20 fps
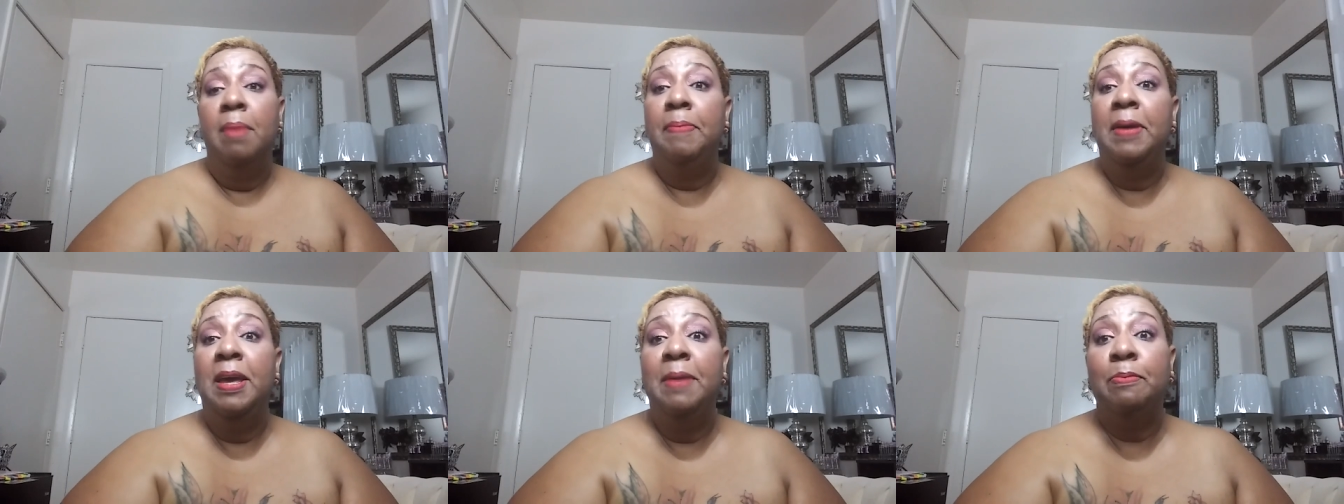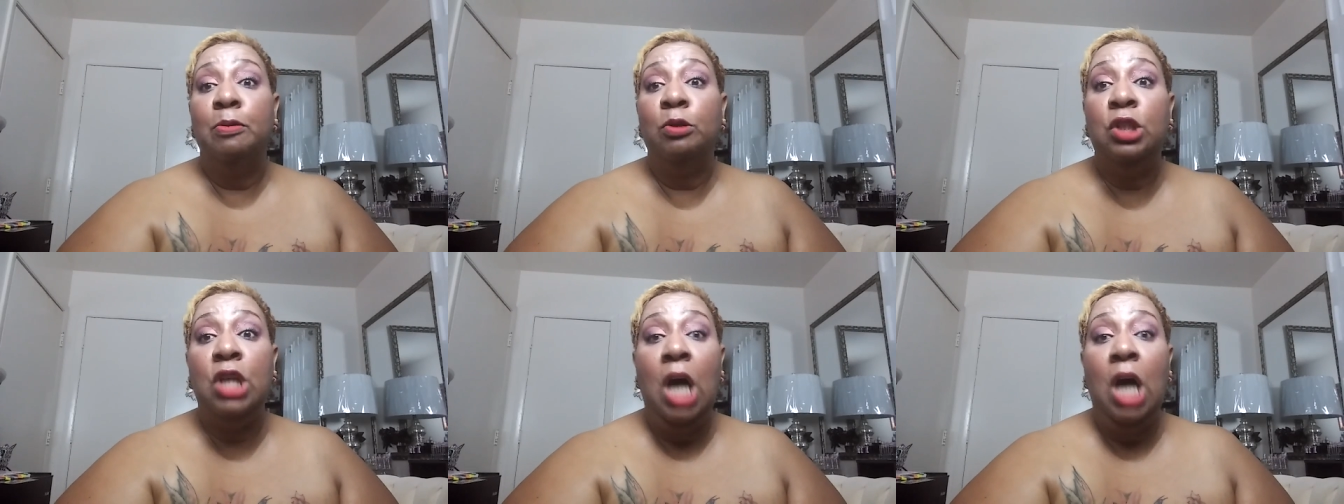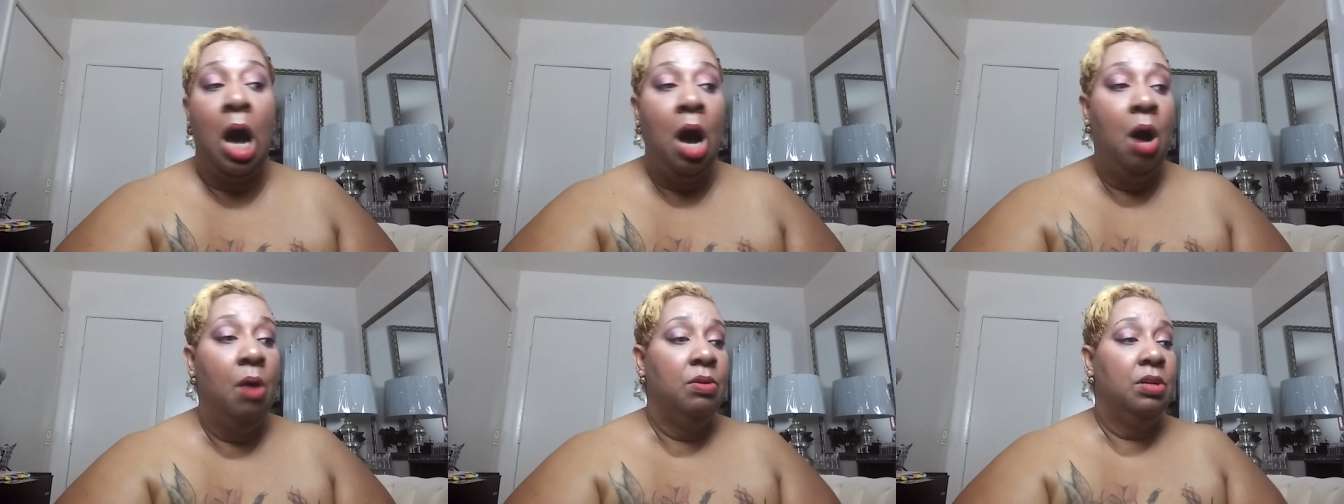people
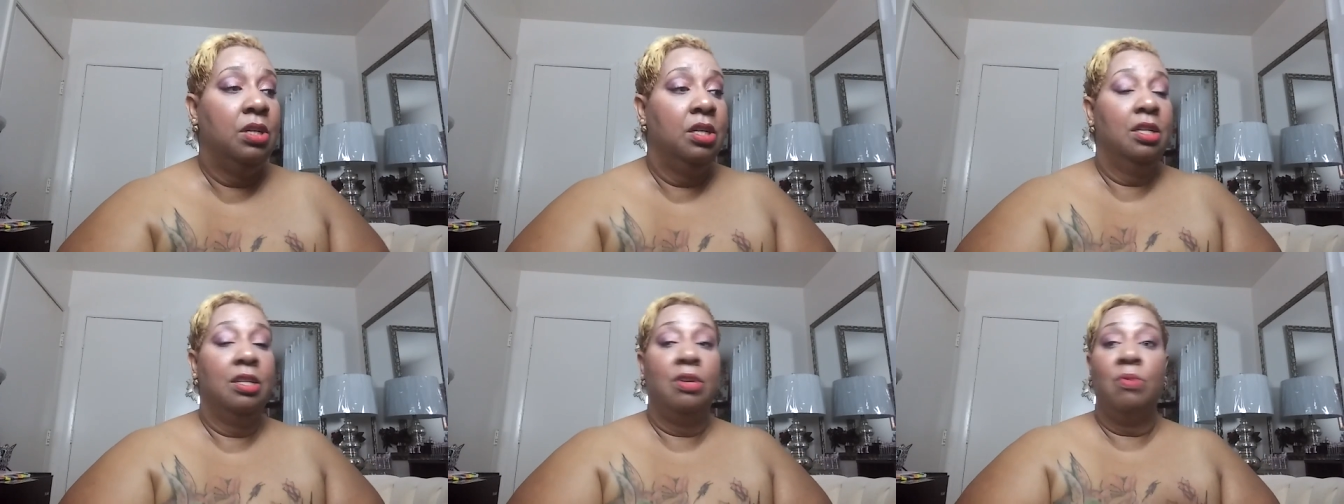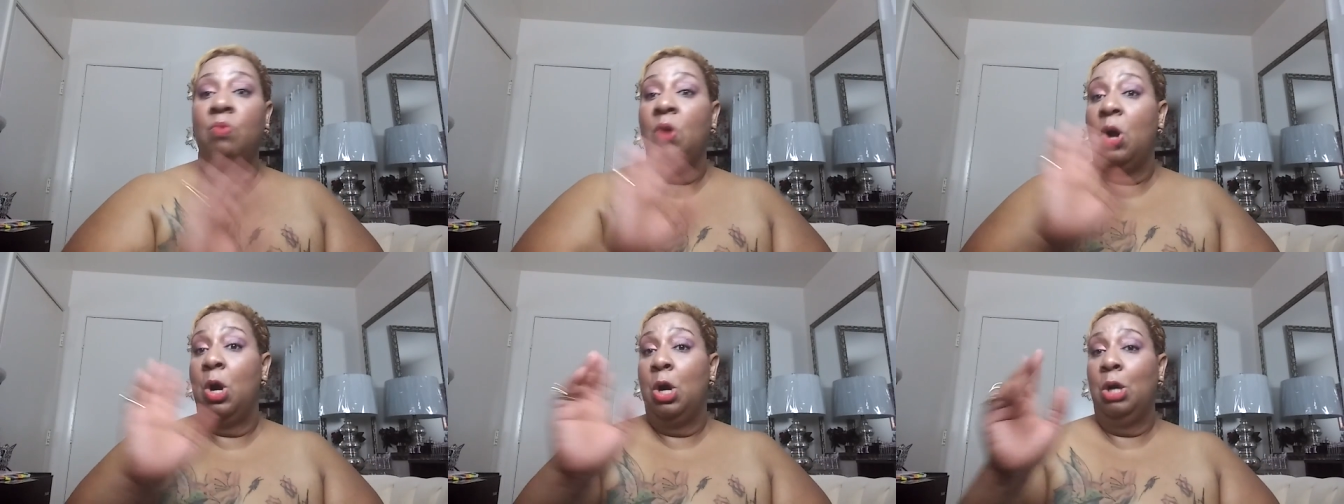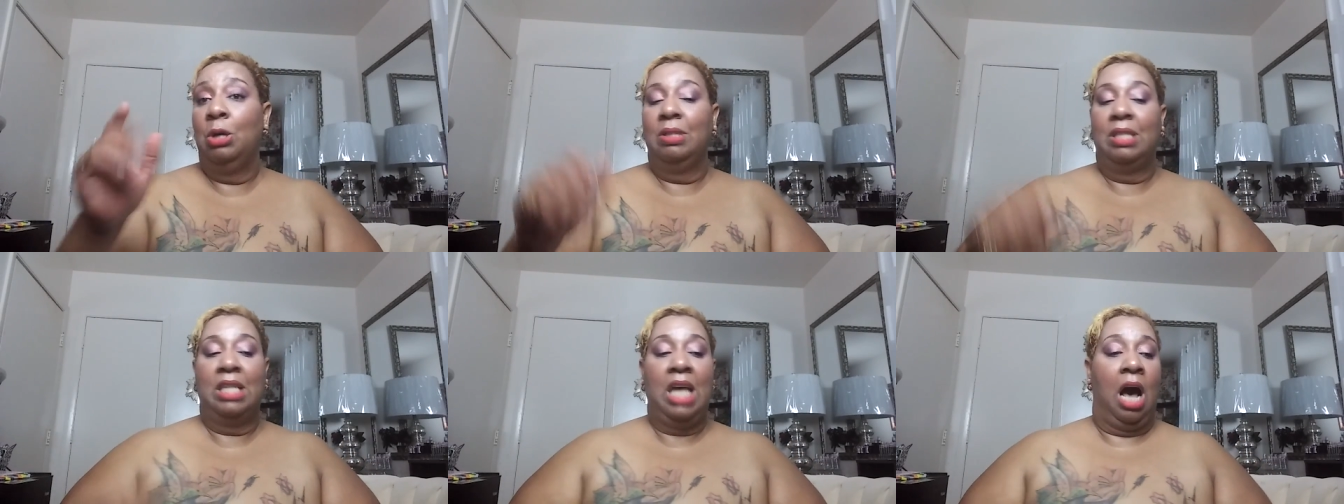talk or the
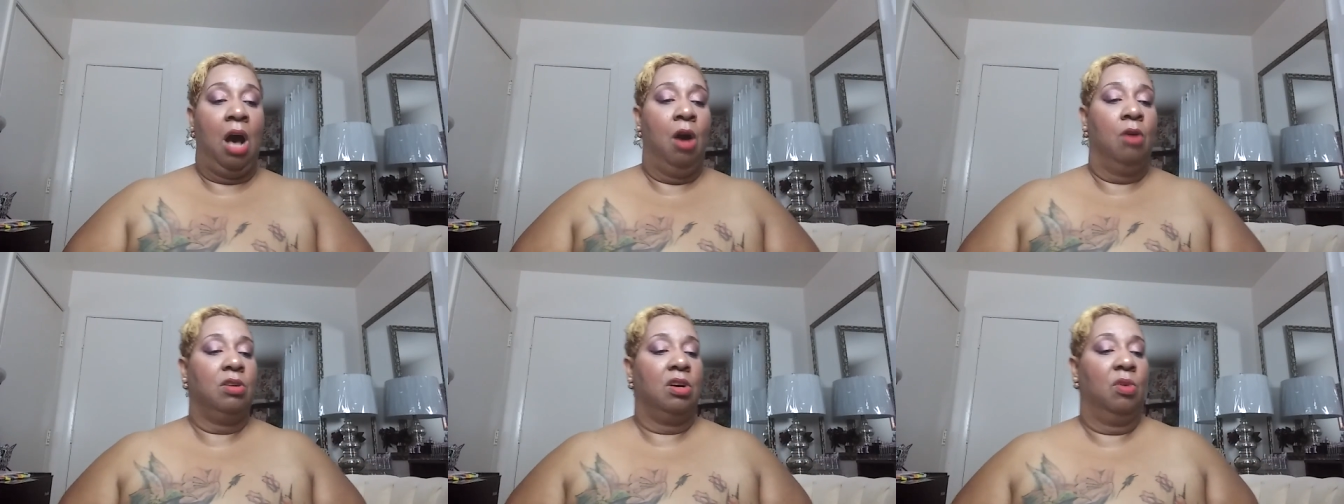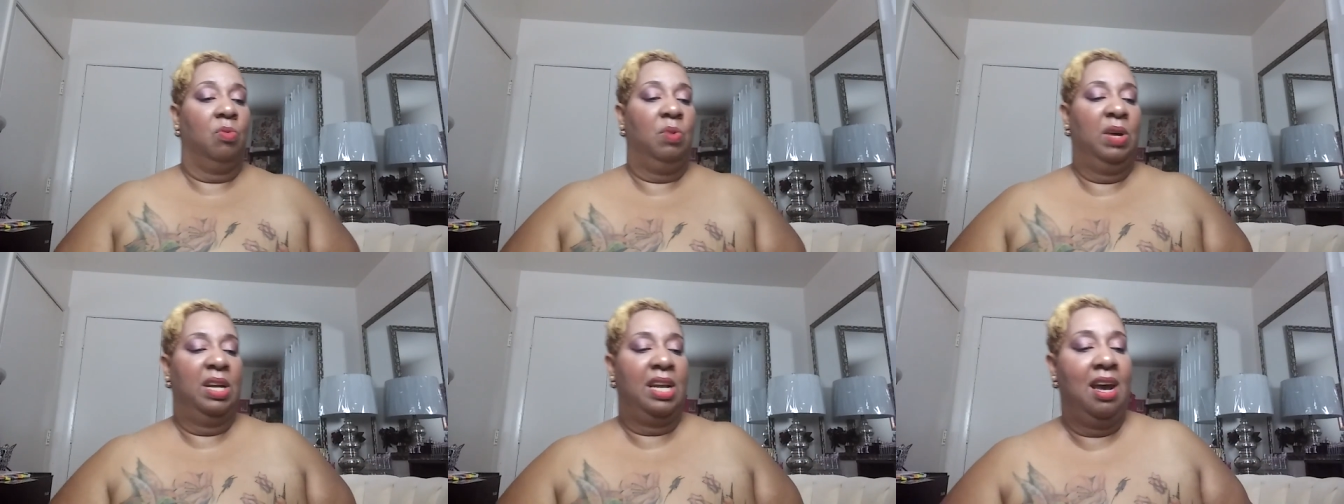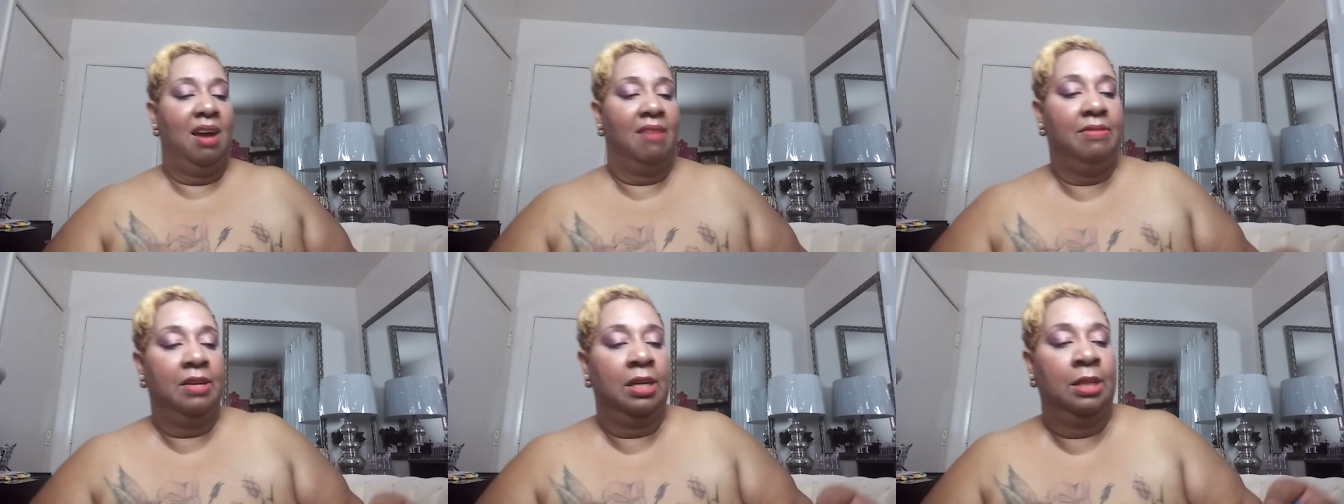world talk or
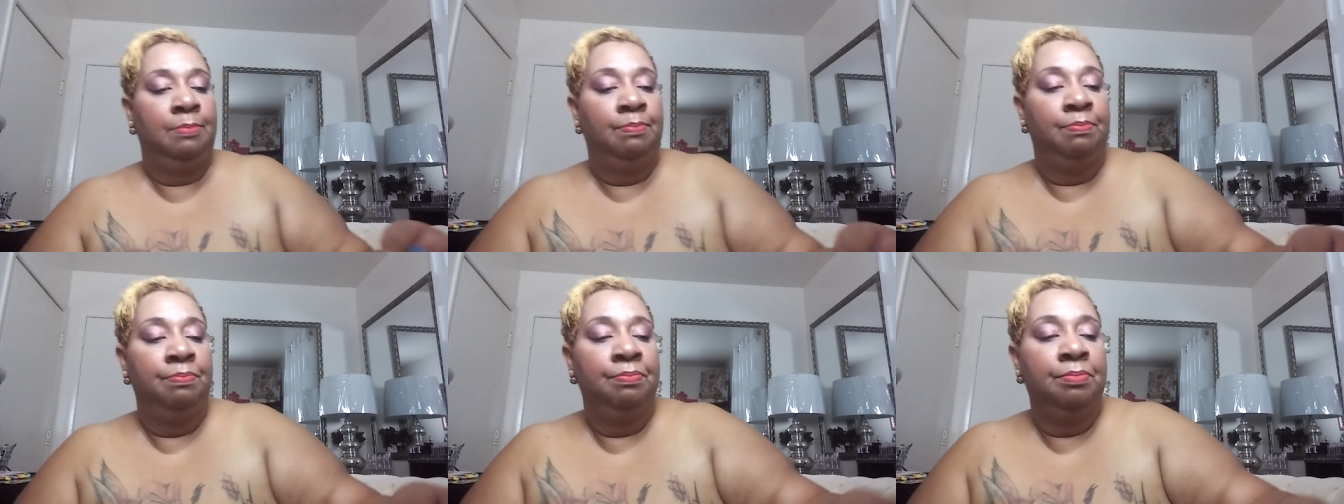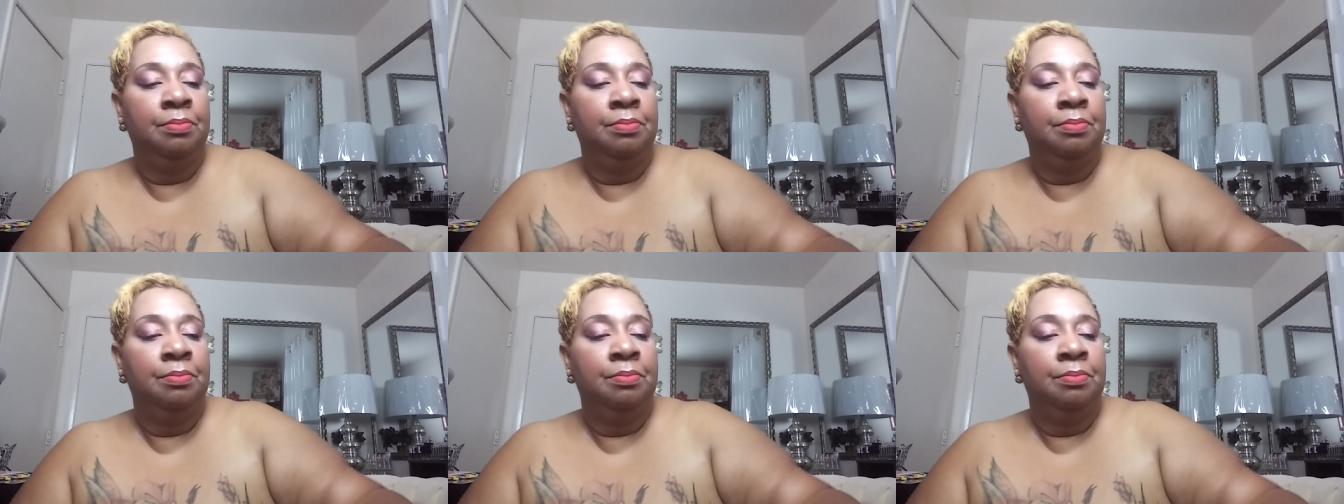whatever